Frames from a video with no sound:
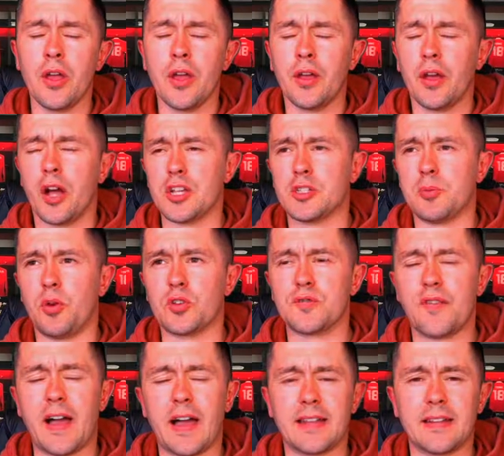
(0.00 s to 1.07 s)
I suppose
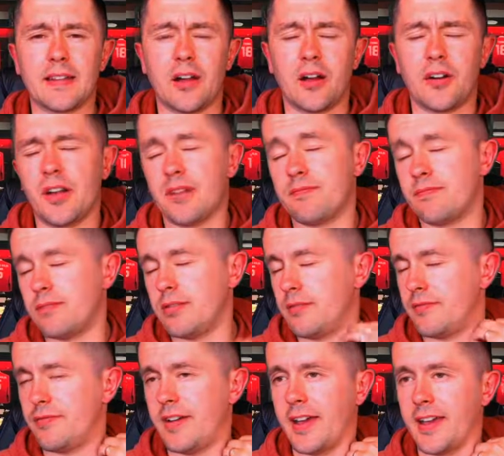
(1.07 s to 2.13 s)
Van Gaal.
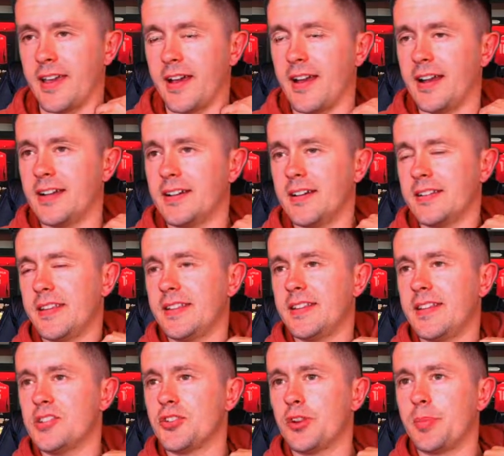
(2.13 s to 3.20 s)
I think
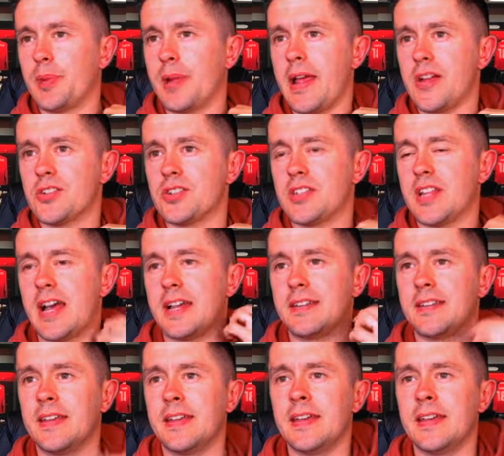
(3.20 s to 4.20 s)
these are the players that